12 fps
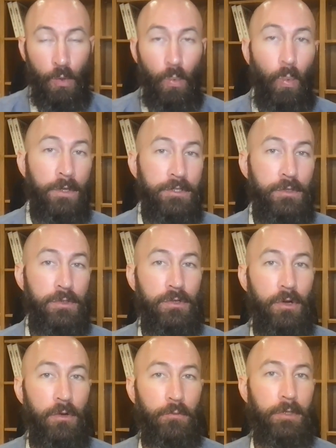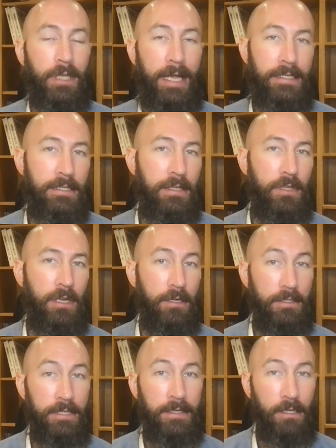once you start realizing the
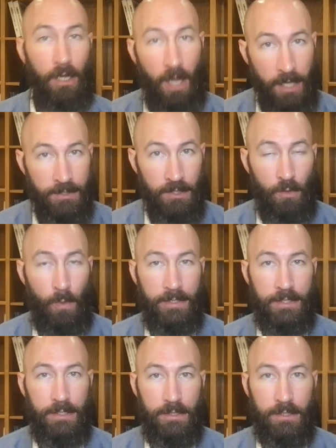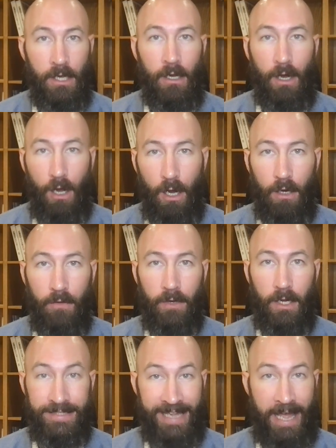unintended consequences
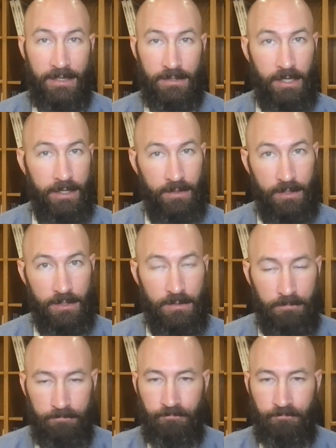of a tax like this.